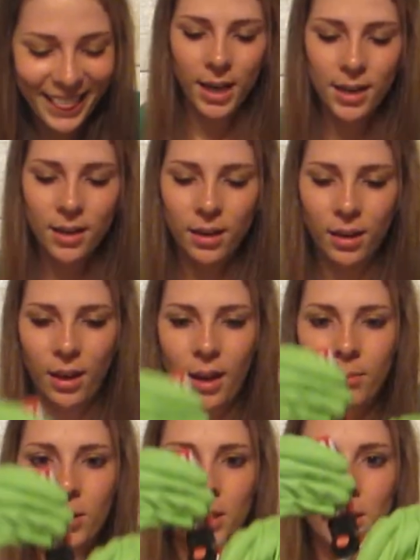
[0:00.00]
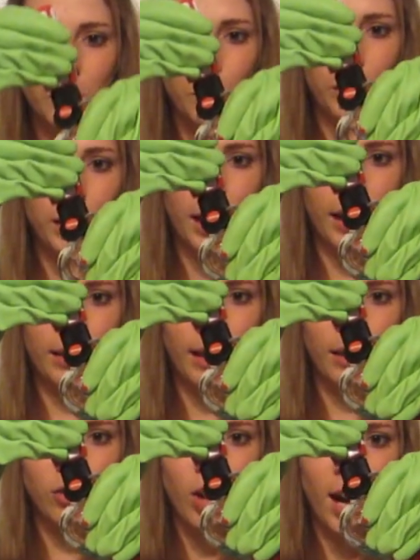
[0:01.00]
I'm, gonna, I'm gonna squirt it and
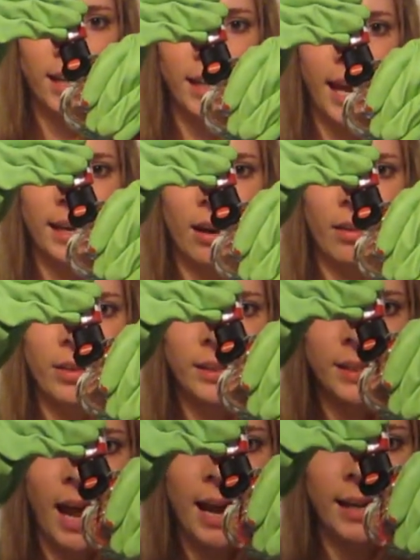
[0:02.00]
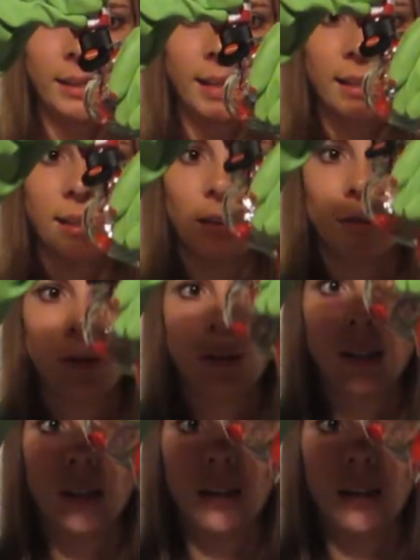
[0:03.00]
like try to get it on the sides as it goes